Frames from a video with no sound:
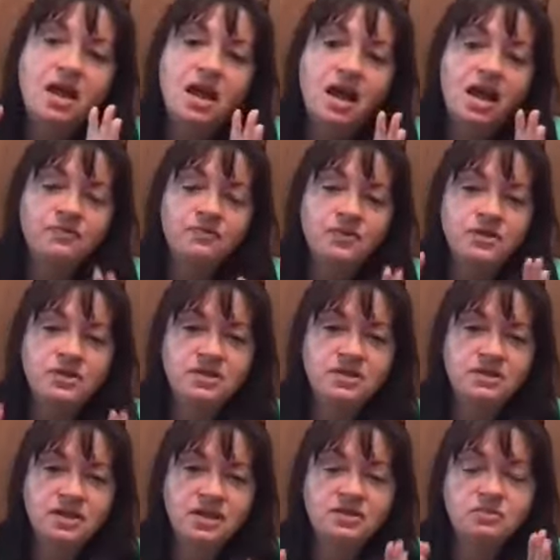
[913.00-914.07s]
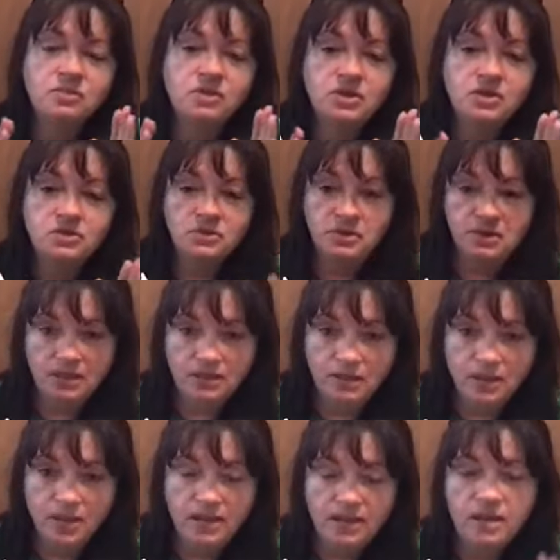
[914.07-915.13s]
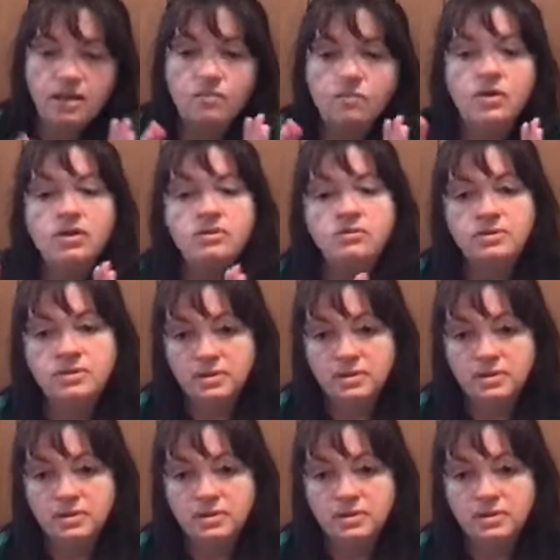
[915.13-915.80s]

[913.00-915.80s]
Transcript: After you discuss what you did like and what you